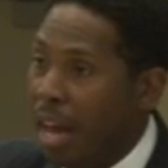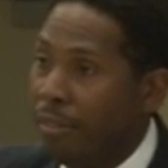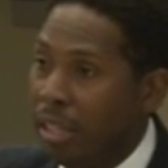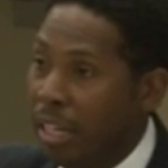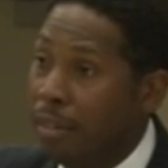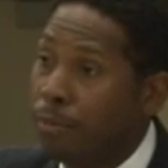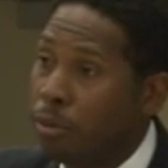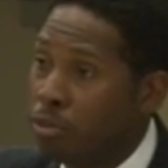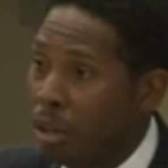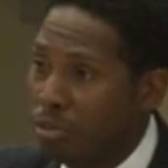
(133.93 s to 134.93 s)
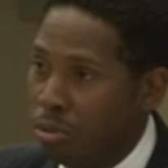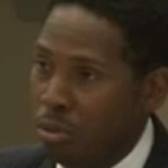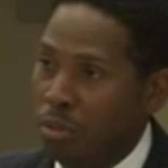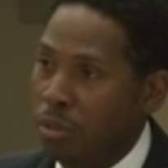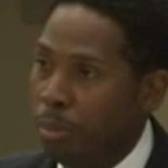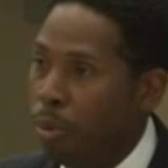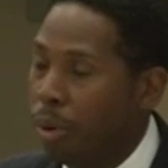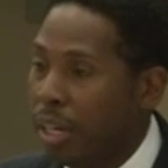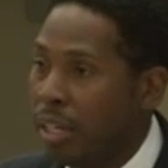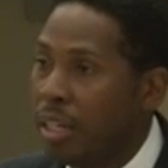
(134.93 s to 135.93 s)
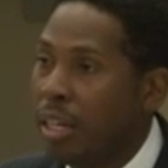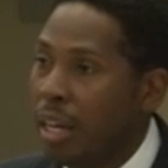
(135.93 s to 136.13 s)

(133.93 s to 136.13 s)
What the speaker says: having the infrastructure to support it.